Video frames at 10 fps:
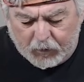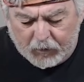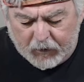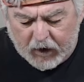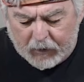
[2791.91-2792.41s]

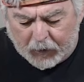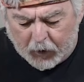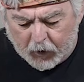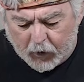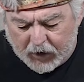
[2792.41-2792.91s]

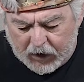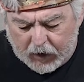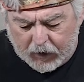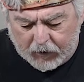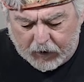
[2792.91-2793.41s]
deeper
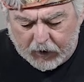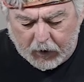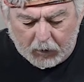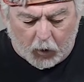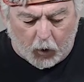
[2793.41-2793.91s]
green, a
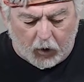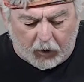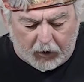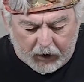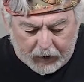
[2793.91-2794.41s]
little more
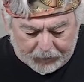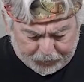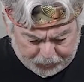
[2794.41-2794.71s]
green,